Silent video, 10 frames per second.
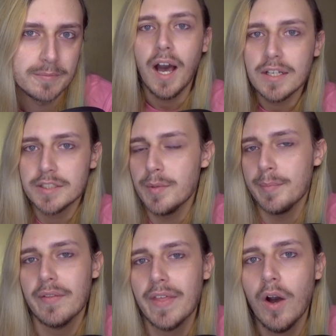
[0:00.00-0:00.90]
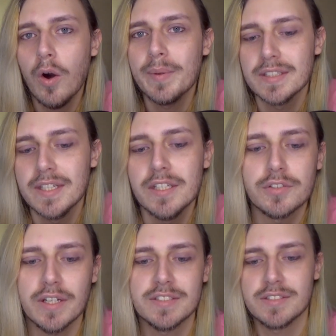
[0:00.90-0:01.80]
Ask them about their hobbies and
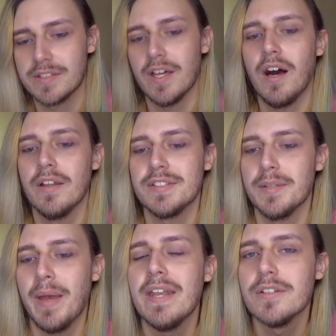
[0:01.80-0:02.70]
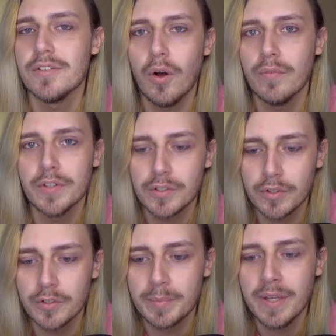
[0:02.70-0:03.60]
interests that aren't dependent on the
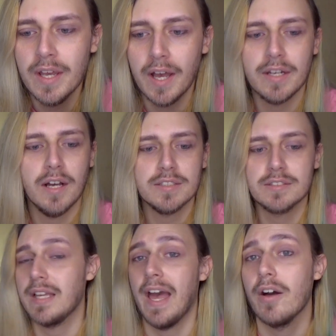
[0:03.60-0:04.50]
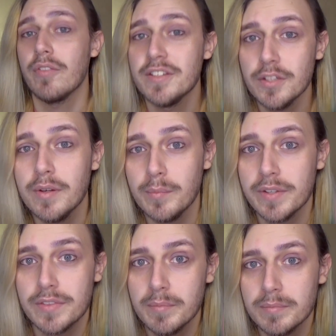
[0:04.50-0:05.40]
group, and ask how they're doing
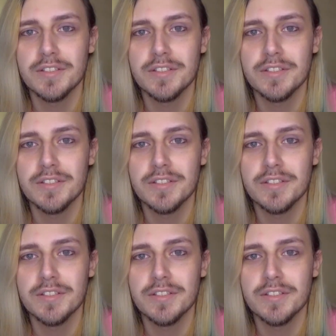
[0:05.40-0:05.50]
with them.